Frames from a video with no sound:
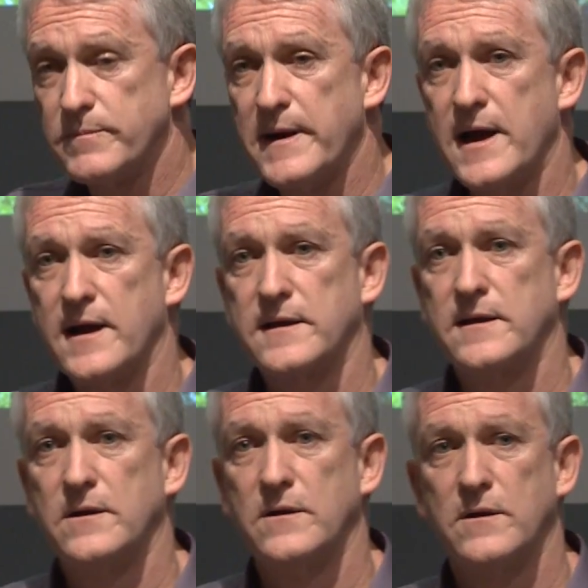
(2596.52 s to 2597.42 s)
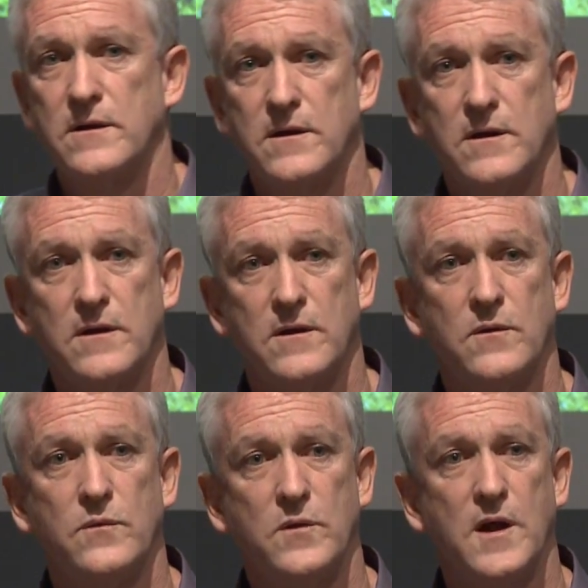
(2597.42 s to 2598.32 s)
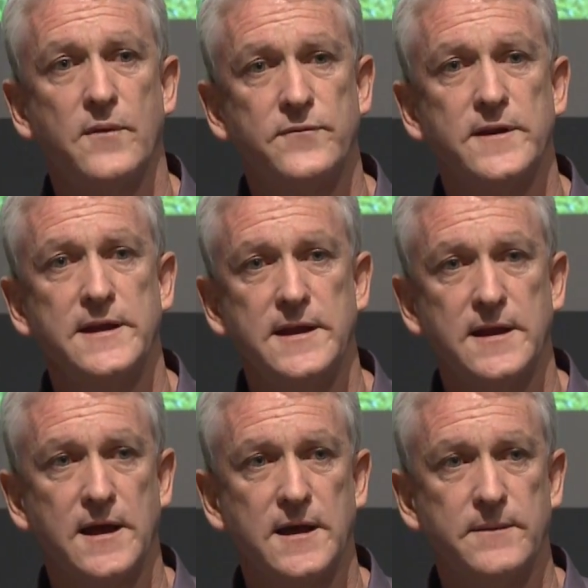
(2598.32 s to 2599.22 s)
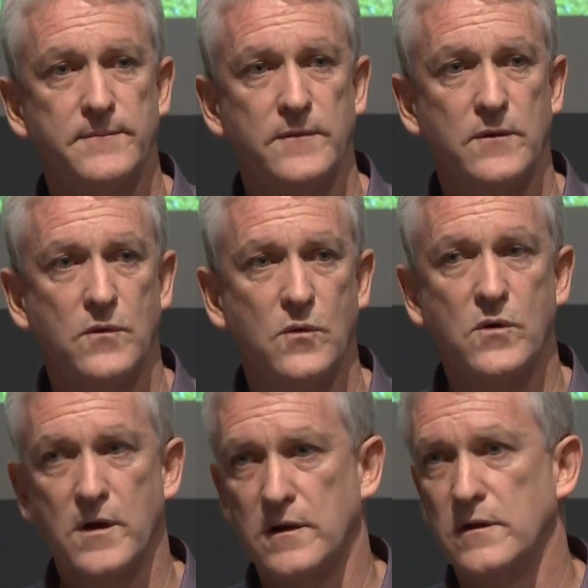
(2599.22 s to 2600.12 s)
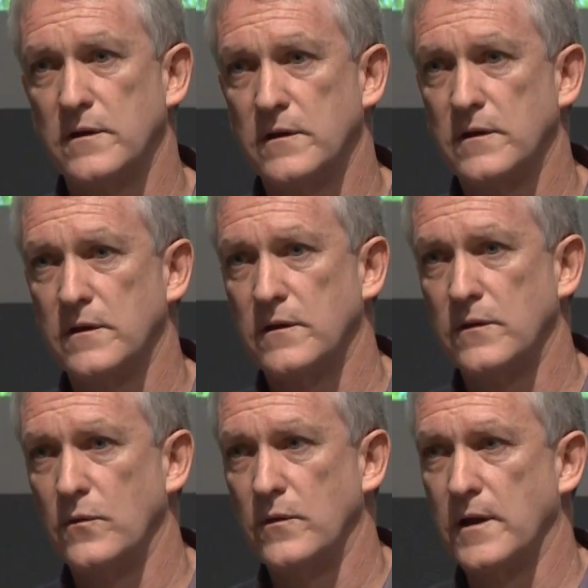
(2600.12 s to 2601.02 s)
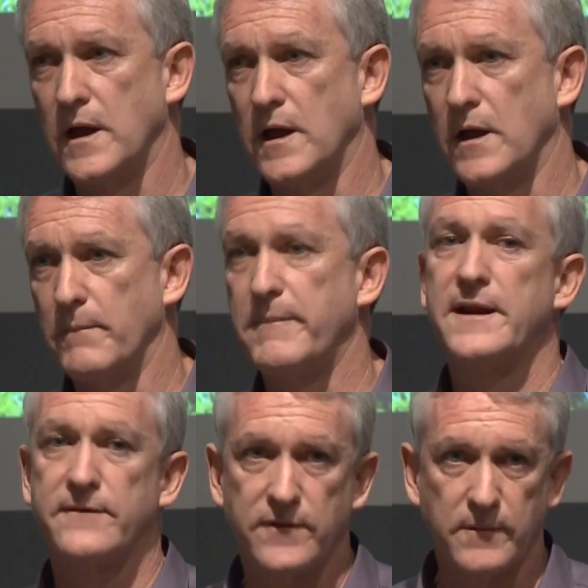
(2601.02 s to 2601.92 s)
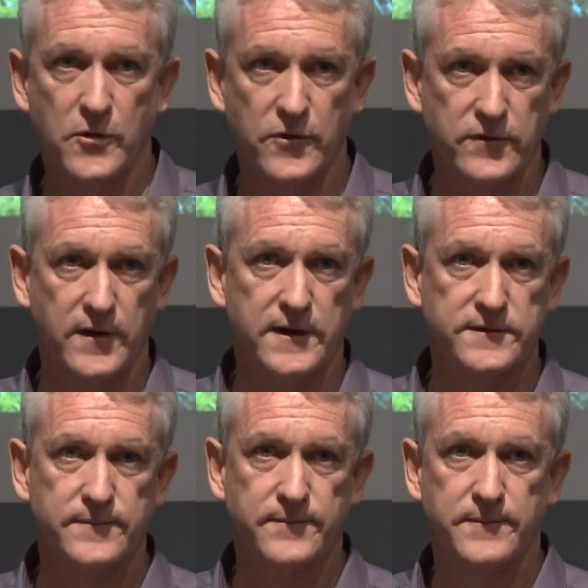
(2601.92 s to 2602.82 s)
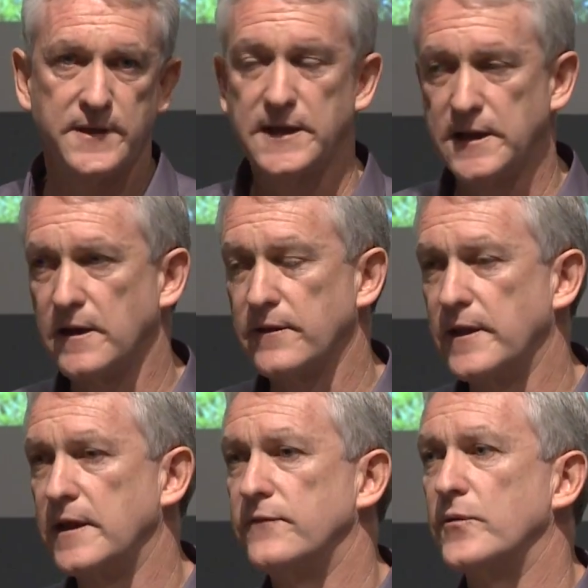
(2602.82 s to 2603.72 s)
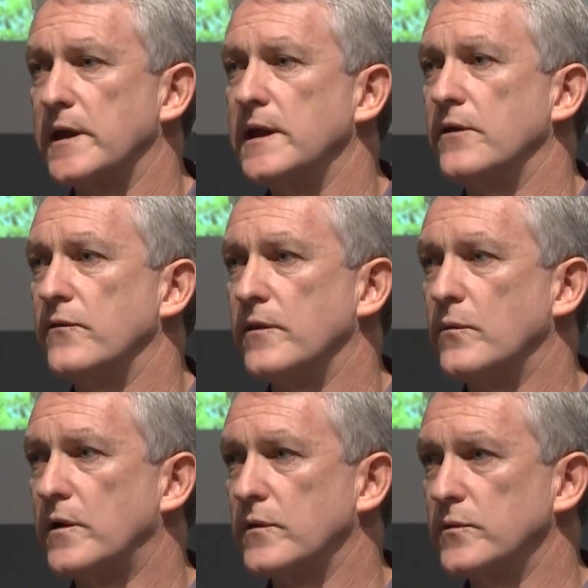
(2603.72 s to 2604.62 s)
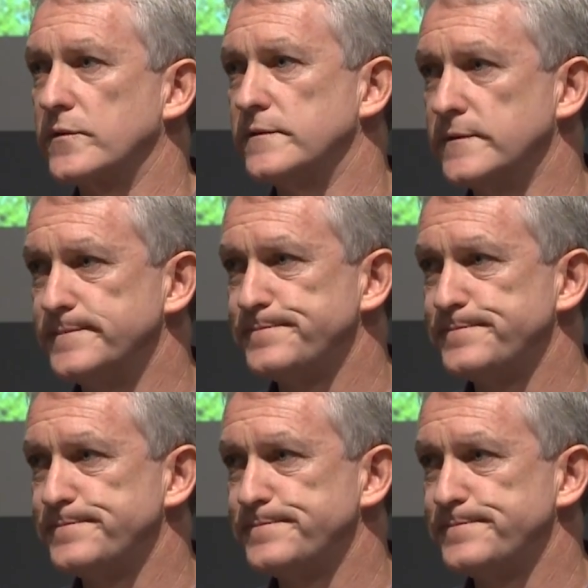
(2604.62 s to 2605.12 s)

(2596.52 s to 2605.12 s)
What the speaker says: Park will hopefully augur better for the Mora grass, particularly I think if we can get rid of the wild horses.